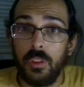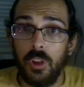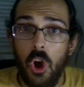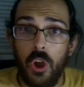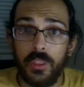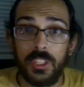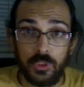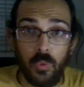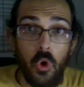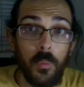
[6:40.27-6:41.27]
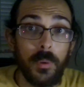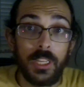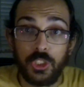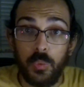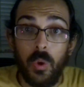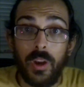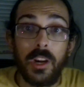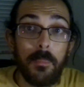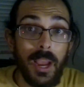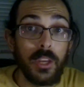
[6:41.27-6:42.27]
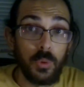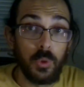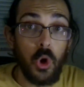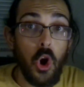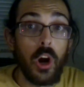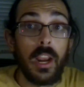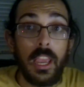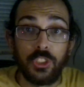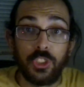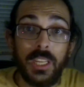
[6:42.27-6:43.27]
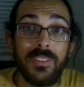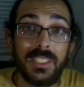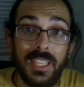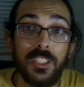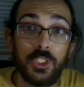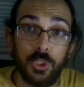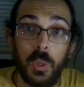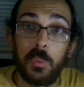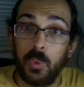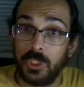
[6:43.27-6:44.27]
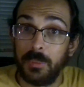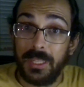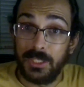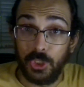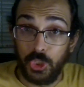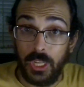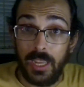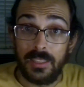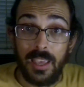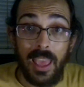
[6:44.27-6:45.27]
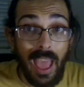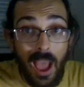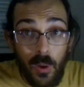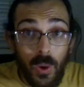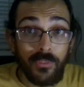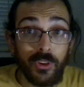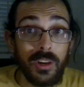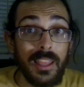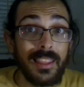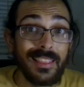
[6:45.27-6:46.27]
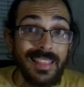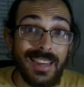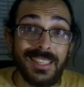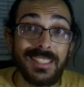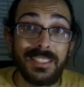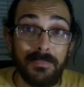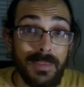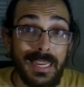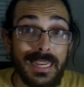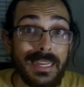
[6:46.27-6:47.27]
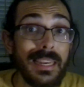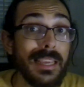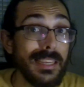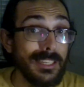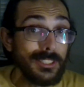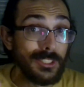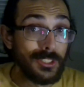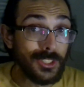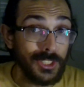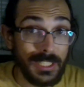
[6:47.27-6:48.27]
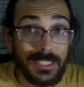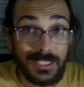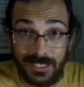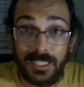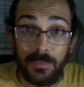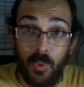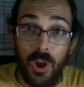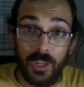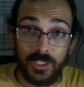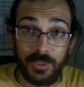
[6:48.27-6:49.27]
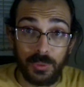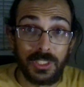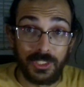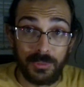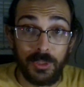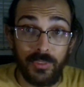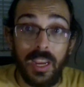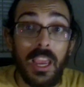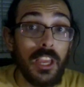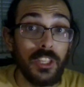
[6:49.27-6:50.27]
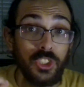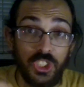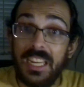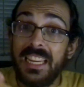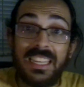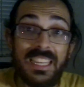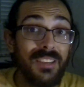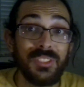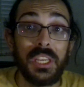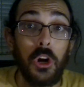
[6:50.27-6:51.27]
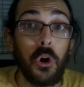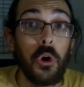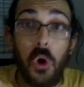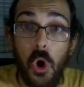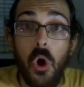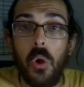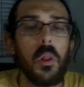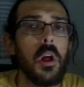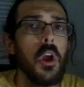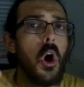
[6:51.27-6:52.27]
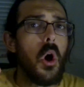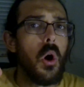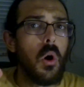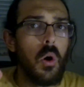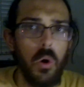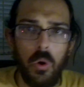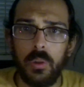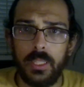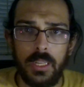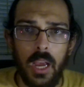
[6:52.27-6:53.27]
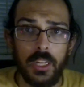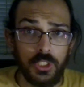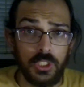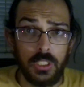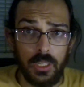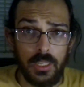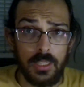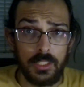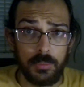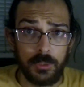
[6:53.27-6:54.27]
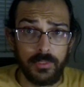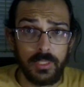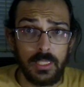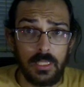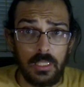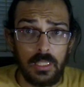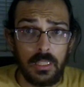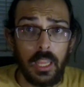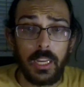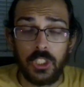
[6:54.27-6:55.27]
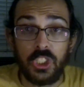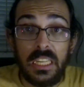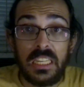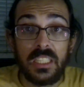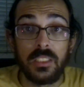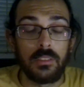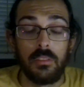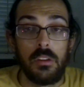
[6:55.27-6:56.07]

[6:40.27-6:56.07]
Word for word: on this role because she wanted to buy a new car, and she even said the script was a piece of shit. However, that doesn't mean she sleepwalks through this movie. She gives it her all. Holy God, is she good in this movie! Like, she is